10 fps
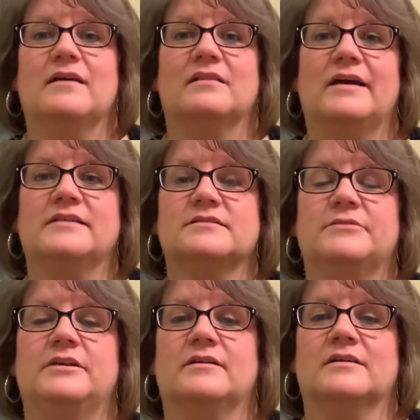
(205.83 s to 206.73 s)
last
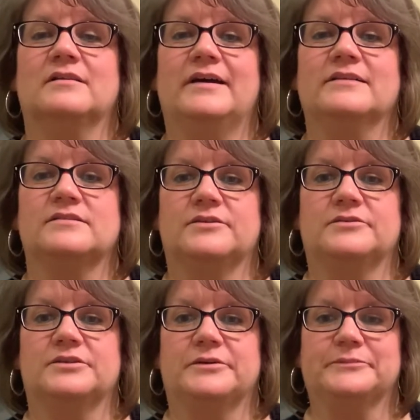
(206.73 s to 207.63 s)
week on Class
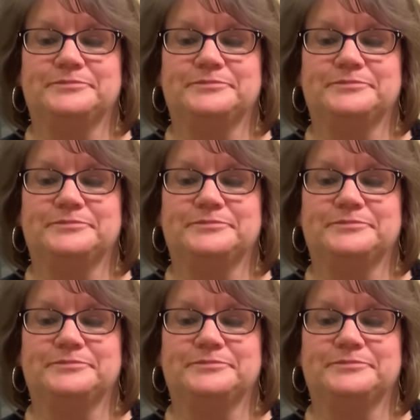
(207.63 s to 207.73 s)
Dojo